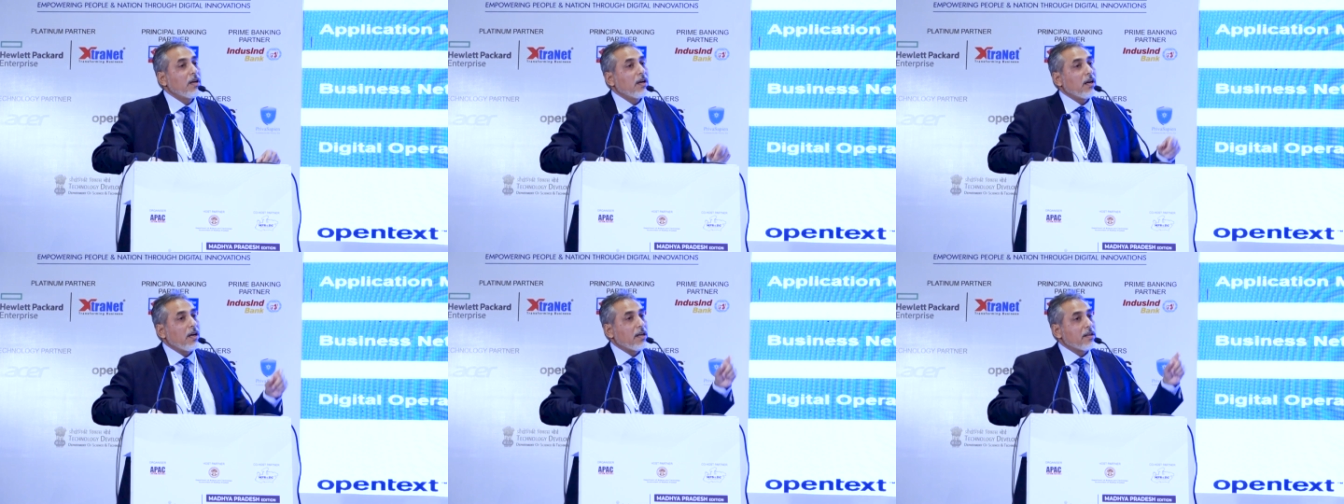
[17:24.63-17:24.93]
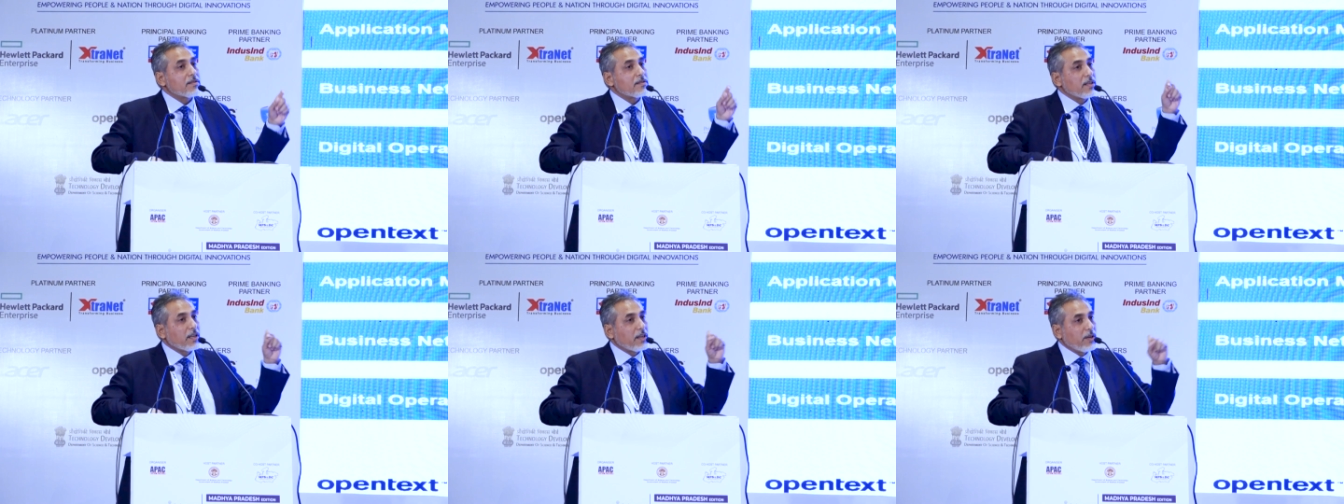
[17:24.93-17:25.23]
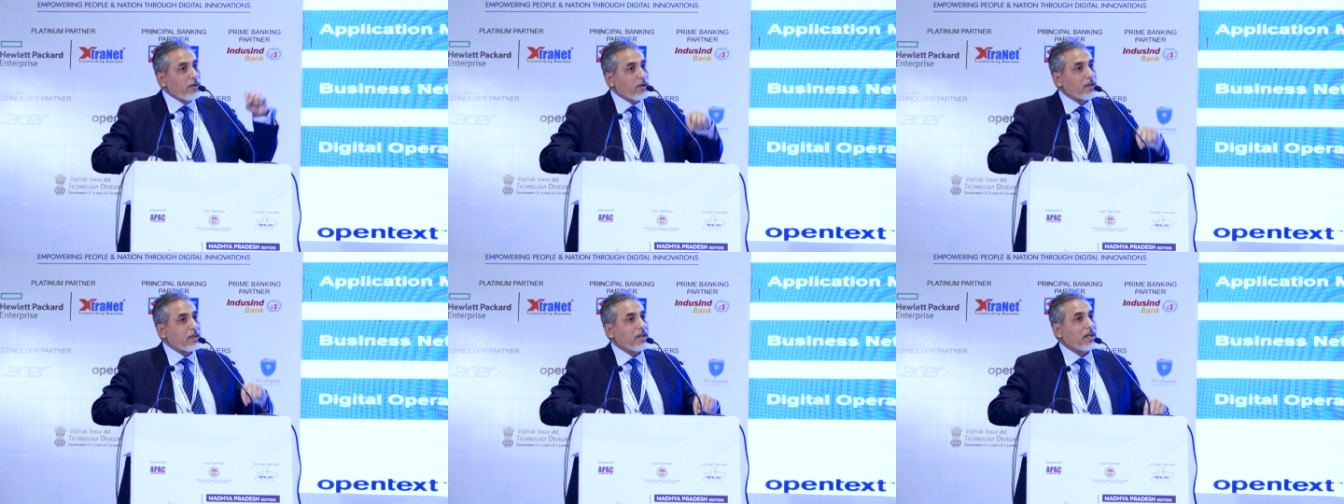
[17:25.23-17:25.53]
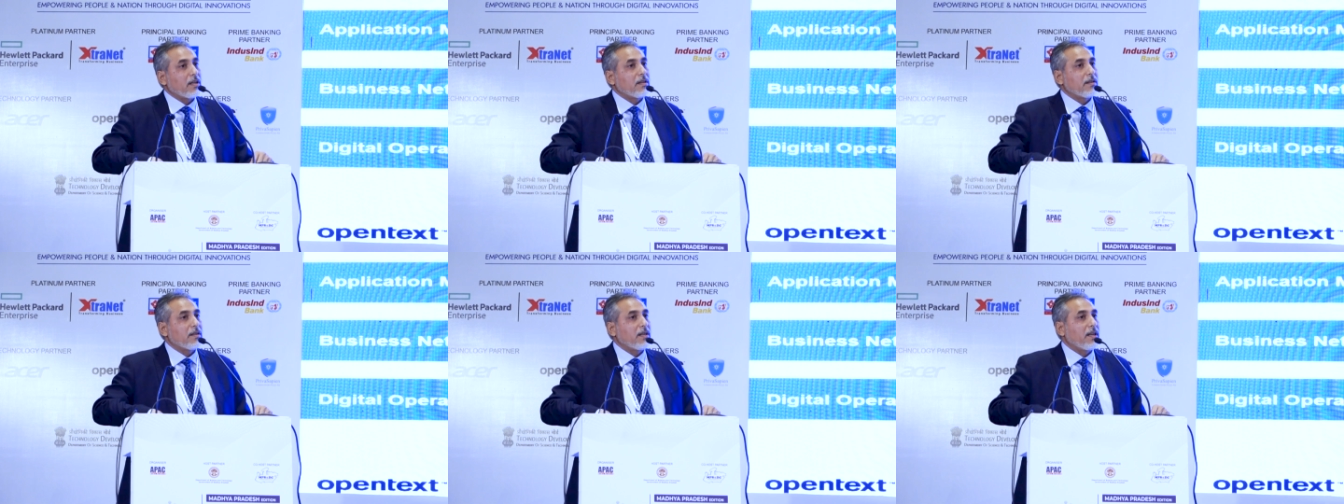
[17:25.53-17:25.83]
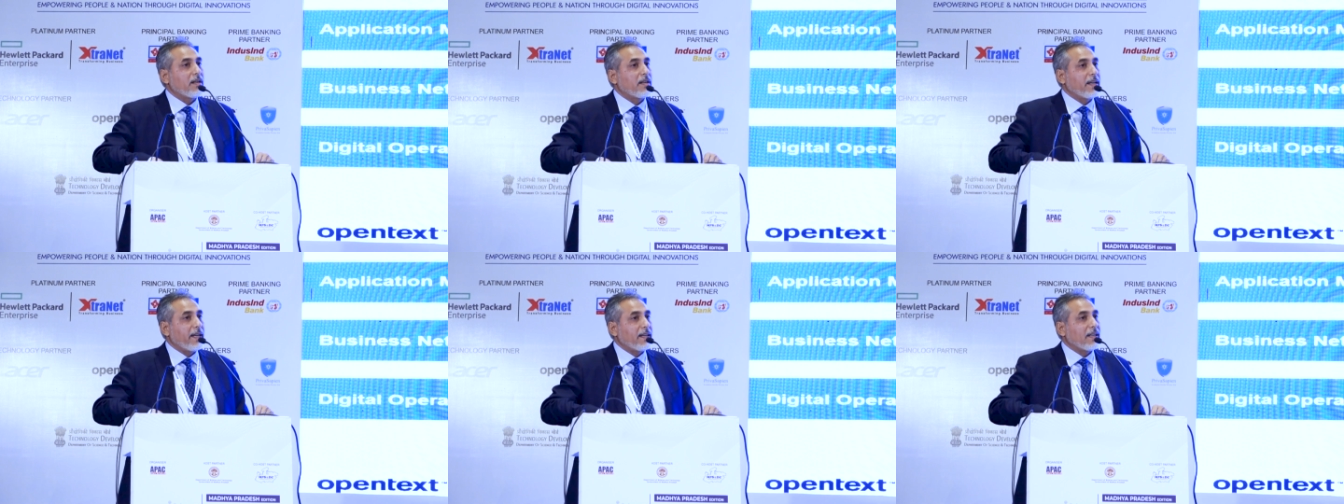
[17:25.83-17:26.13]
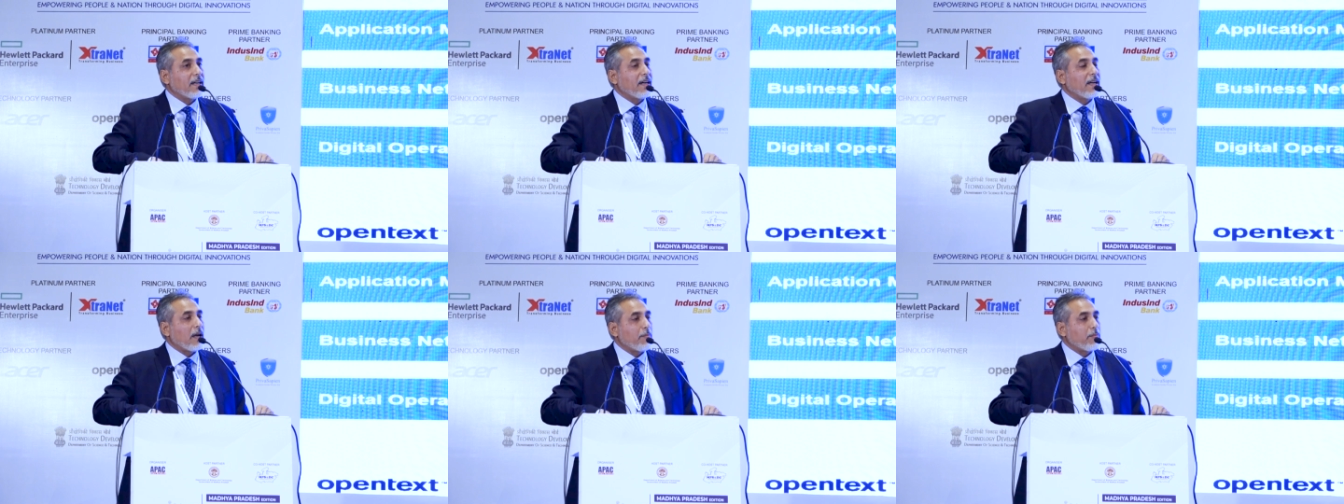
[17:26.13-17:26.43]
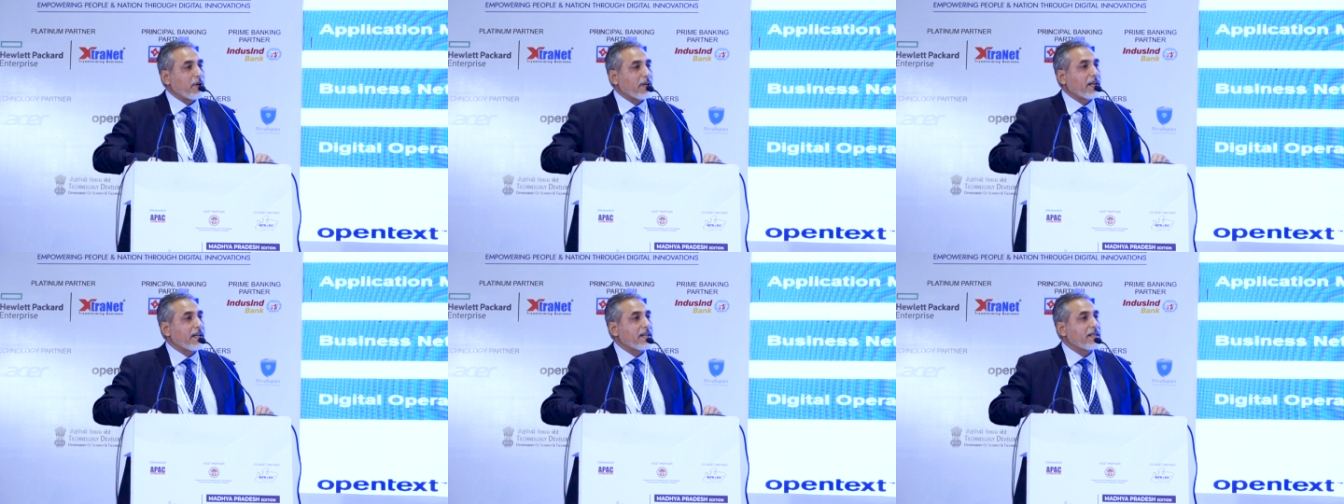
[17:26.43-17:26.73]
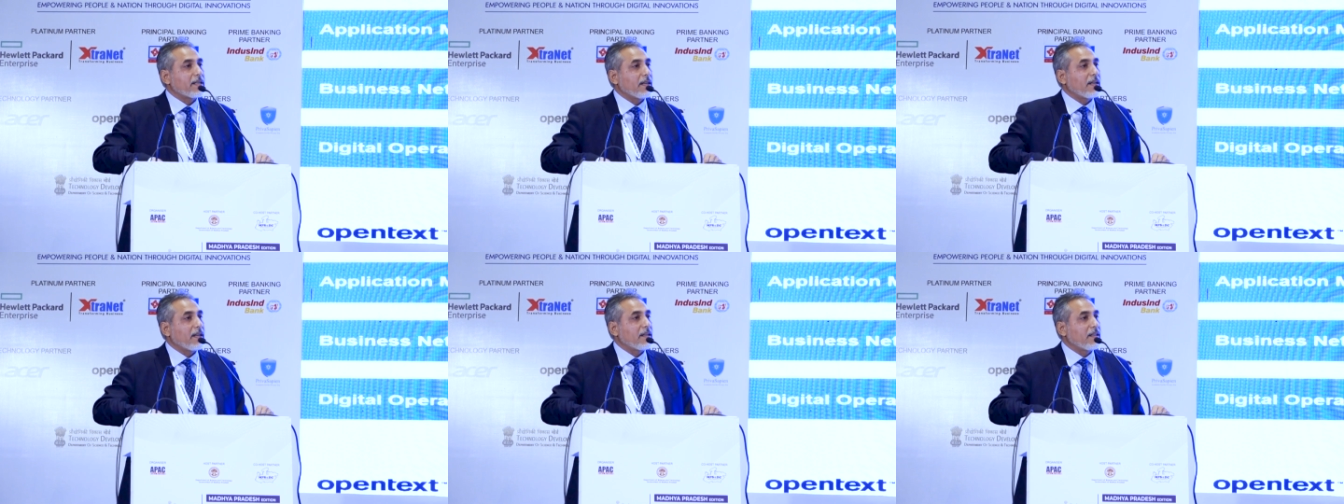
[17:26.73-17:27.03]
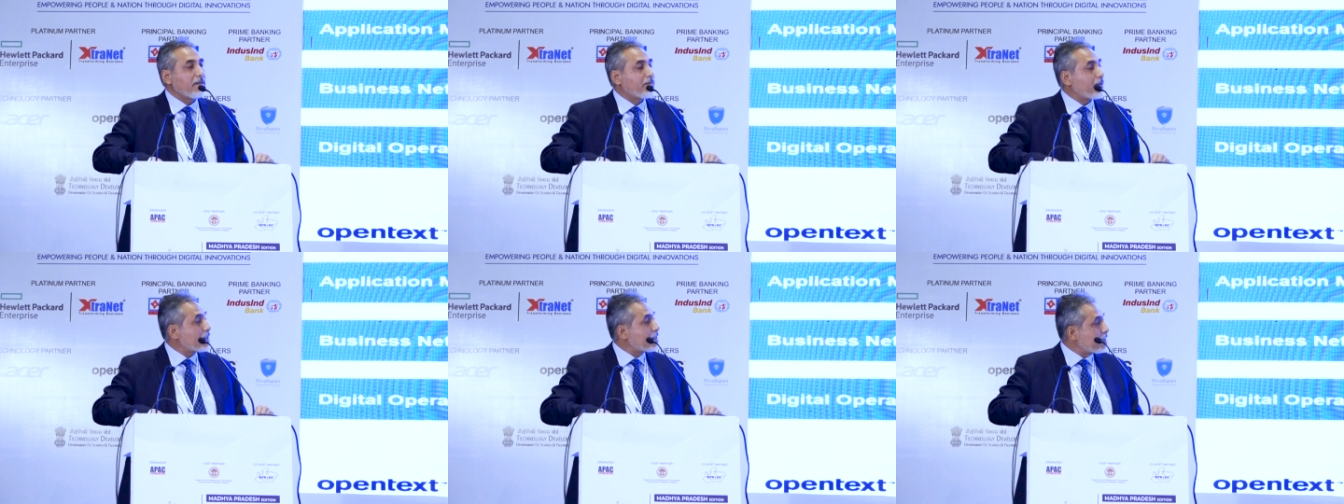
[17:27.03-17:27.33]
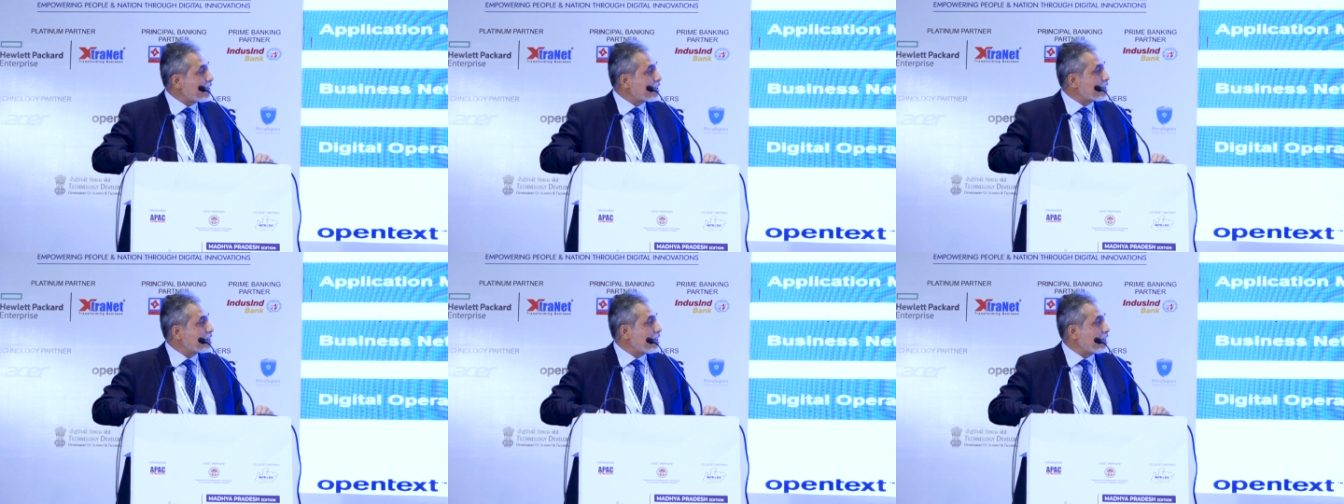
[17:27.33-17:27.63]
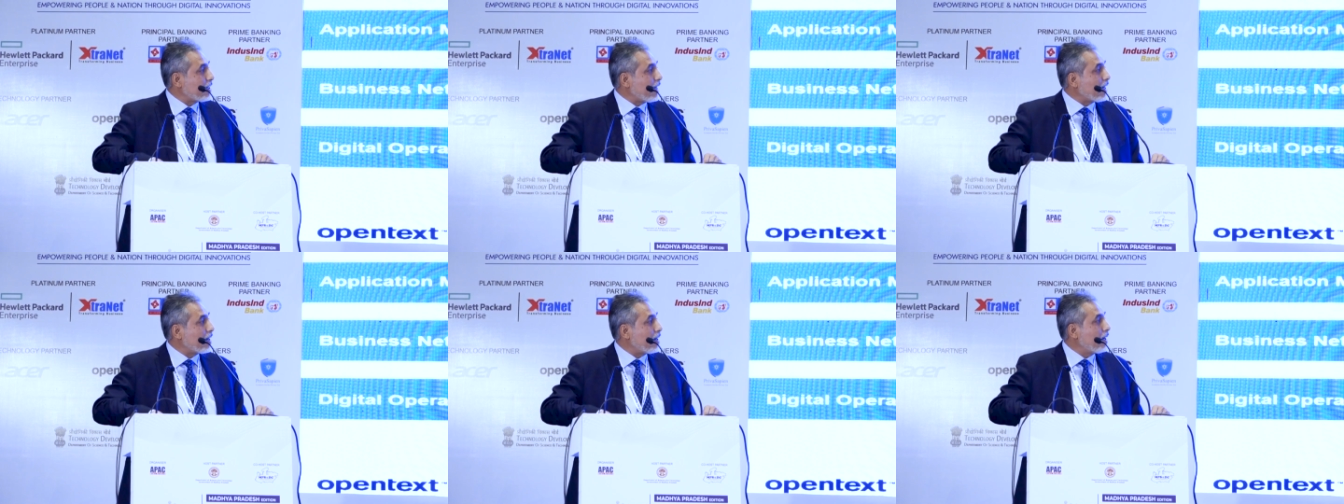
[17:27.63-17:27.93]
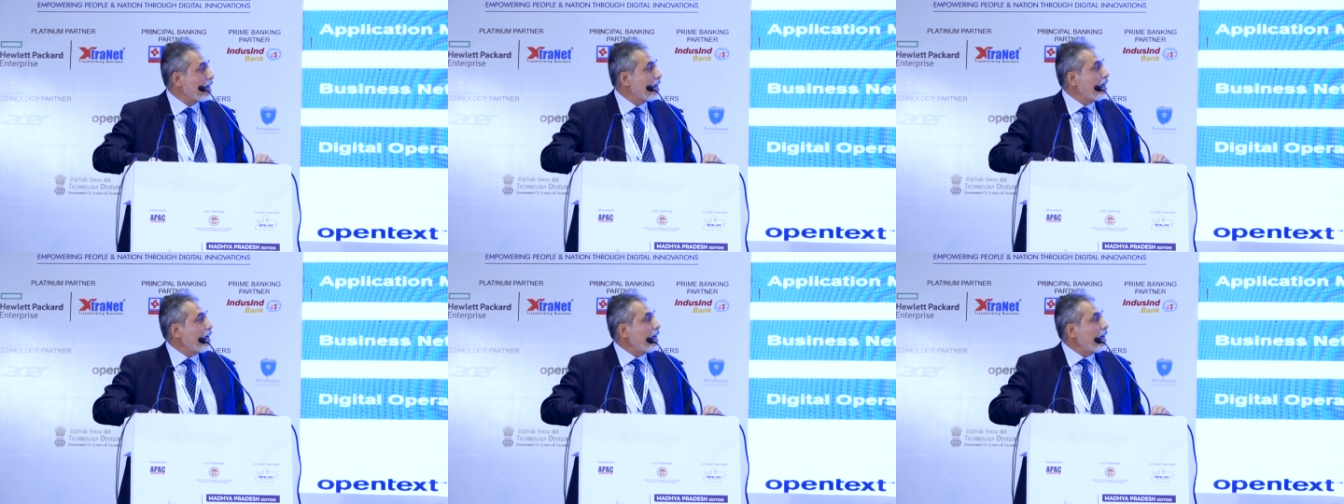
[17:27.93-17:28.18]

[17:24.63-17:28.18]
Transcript: uh, secure their uh, data application and infrastructure and,